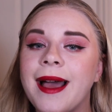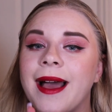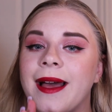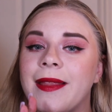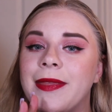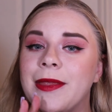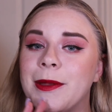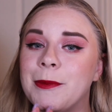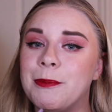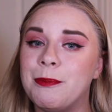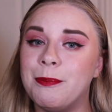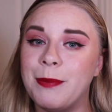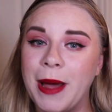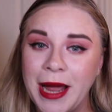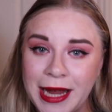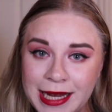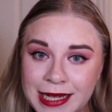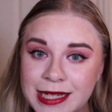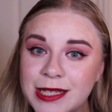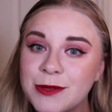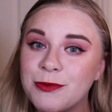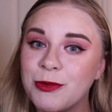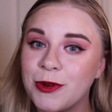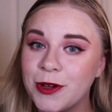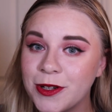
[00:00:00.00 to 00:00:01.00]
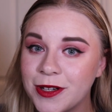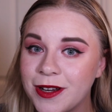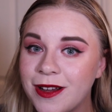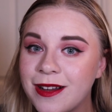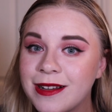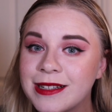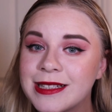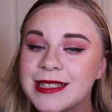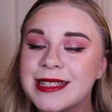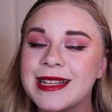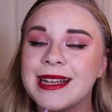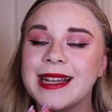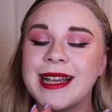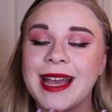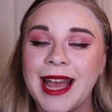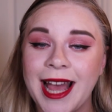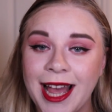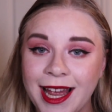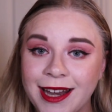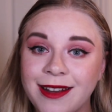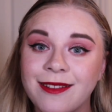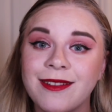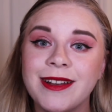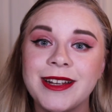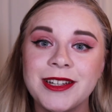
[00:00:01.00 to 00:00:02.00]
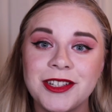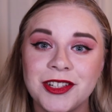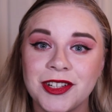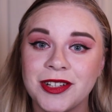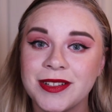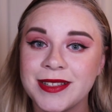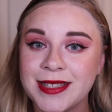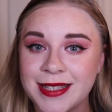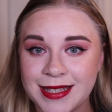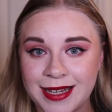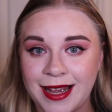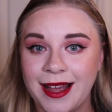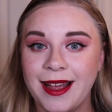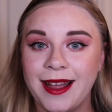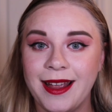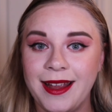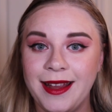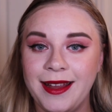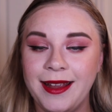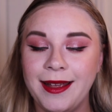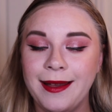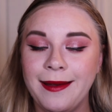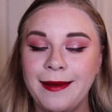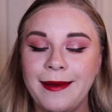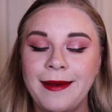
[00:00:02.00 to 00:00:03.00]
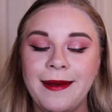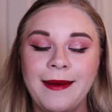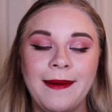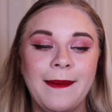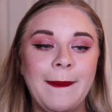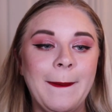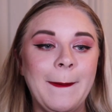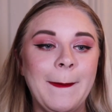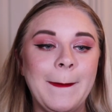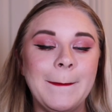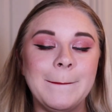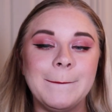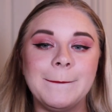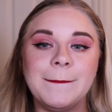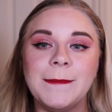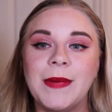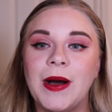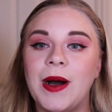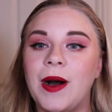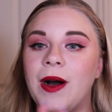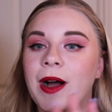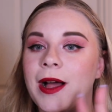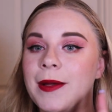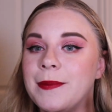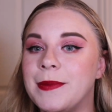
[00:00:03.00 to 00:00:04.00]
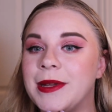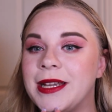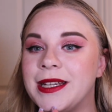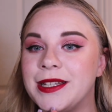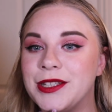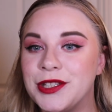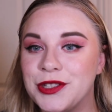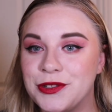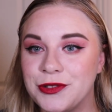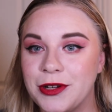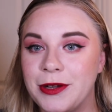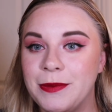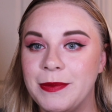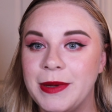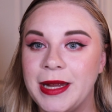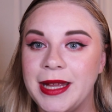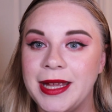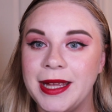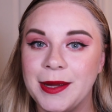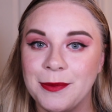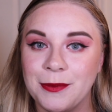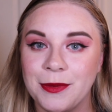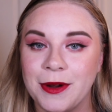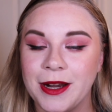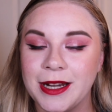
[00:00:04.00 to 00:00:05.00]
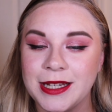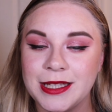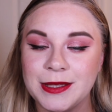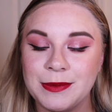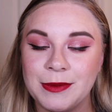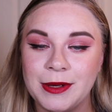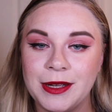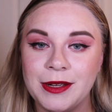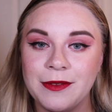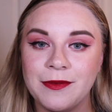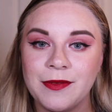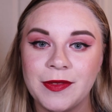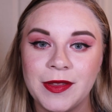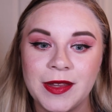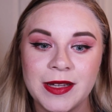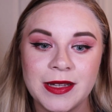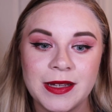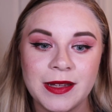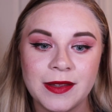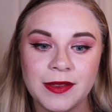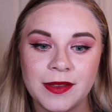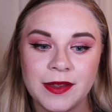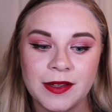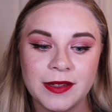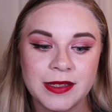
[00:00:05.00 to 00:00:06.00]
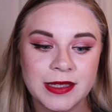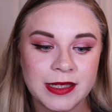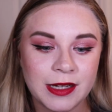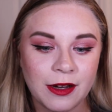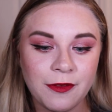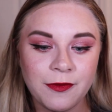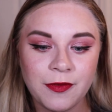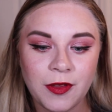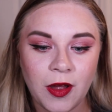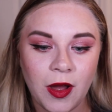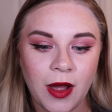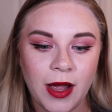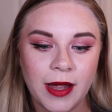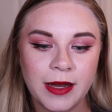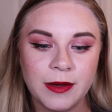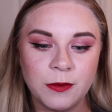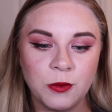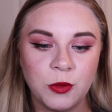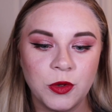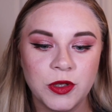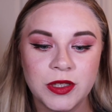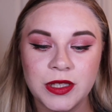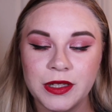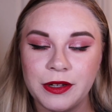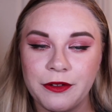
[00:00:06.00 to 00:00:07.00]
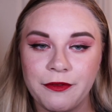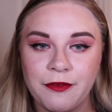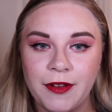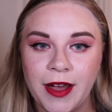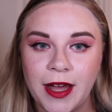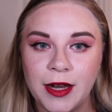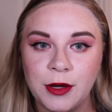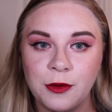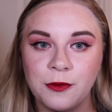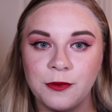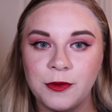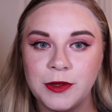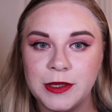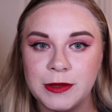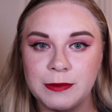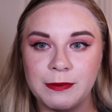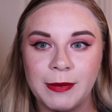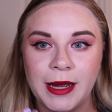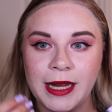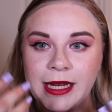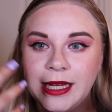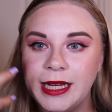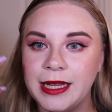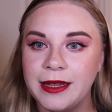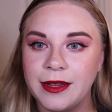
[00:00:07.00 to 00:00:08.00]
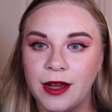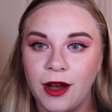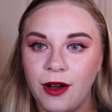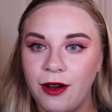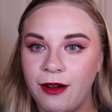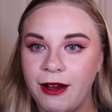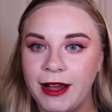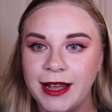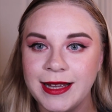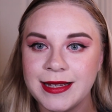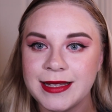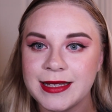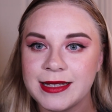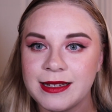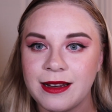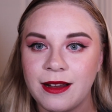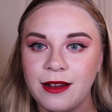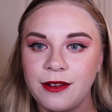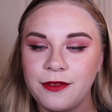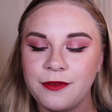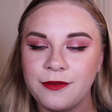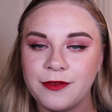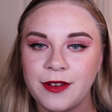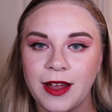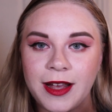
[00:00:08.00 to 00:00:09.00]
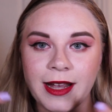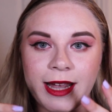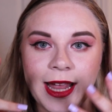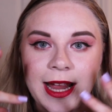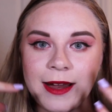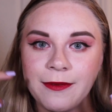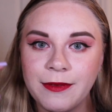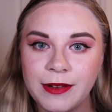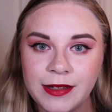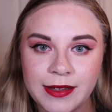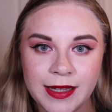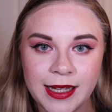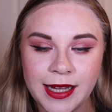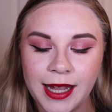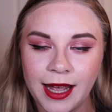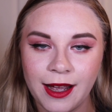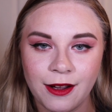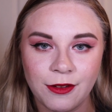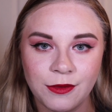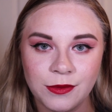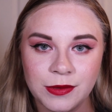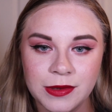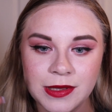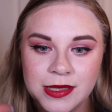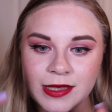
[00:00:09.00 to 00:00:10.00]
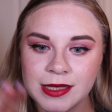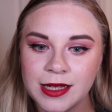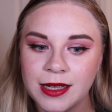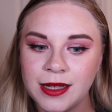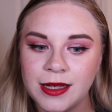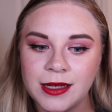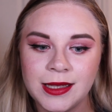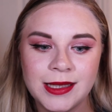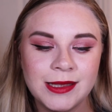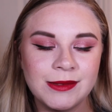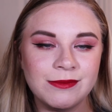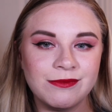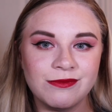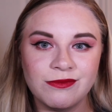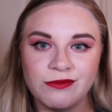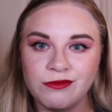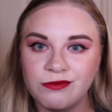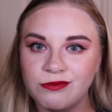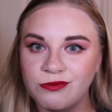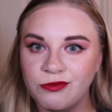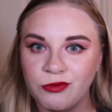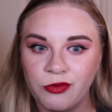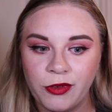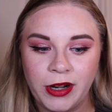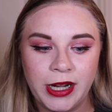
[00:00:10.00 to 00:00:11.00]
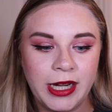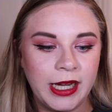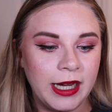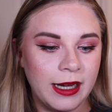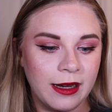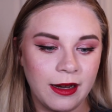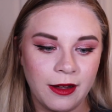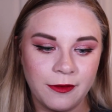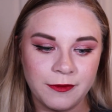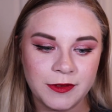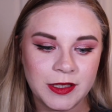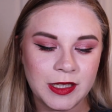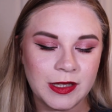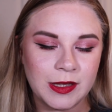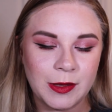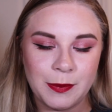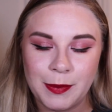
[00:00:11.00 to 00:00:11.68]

And the base products, can I just say, I'm extremely impressed with. The stuff that I wasn't a fan of was mainly the eye stuff. Like, everything else, really loved.